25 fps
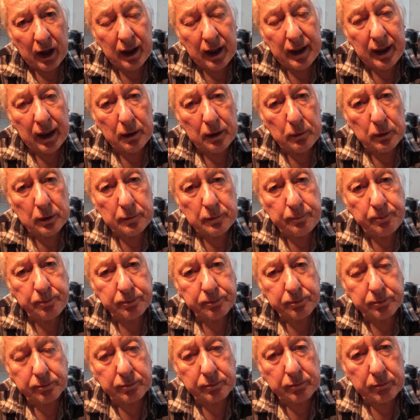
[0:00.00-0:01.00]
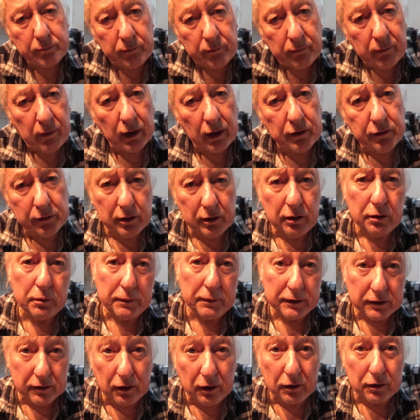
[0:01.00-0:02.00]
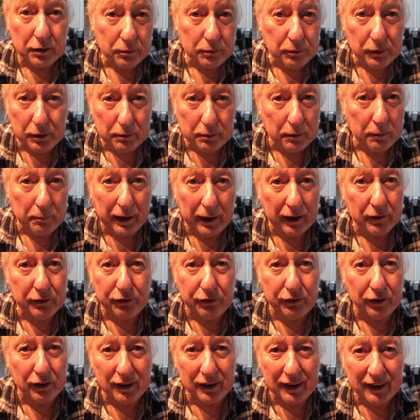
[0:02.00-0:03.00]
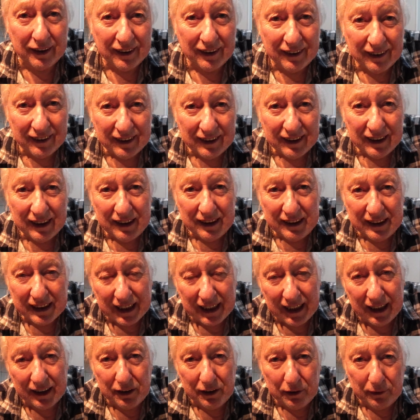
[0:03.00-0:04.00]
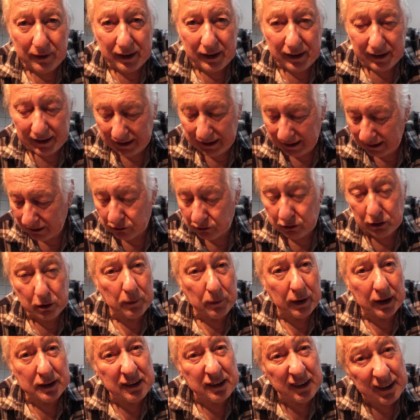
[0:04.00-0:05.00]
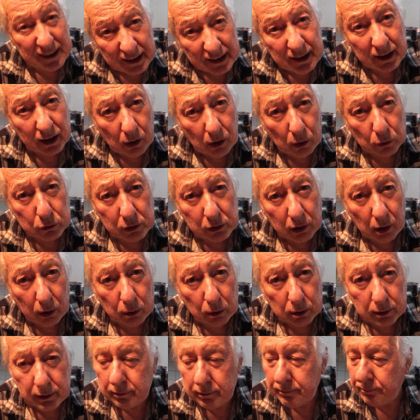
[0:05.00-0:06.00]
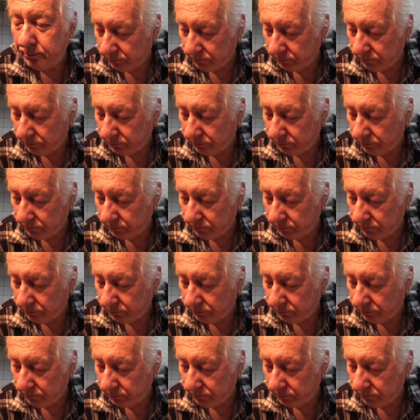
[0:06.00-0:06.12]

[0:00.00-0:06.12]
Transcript: And I will, excuse me talking with my mouth full. You can't do anything else, otherwise your dinner goes cold.